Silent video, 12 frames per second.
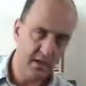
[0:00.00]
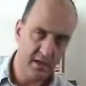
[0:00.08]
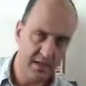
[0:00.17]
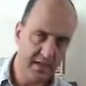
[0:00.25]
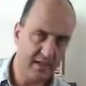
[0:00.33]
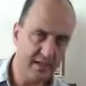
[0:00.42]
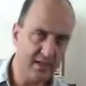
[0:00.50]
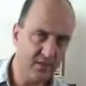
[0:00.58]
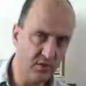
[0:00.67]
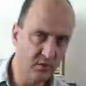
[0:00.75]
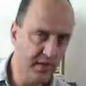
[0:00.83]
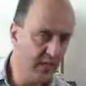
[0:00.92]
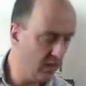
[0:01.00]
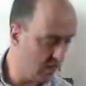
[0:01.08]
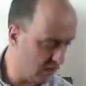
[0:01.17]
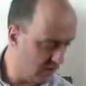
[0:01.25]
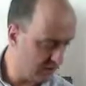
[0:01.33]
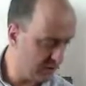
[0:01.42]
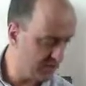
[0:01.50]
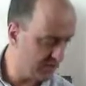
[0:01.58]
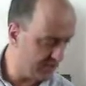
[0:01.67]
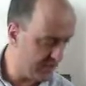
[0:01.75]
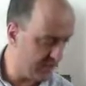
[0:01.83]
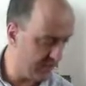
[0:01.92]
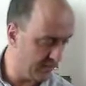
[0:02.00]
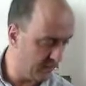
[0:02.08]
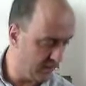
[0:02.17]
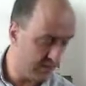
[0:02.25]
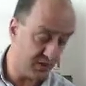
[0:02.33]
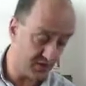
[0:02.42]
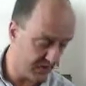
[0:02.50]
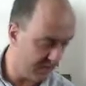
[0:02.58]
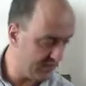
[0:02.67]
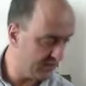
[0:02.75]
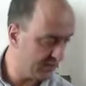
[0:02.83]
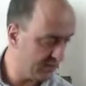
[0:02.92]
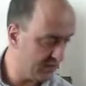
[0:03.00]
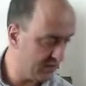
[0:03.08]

Here it has a really long sustain, which is nice.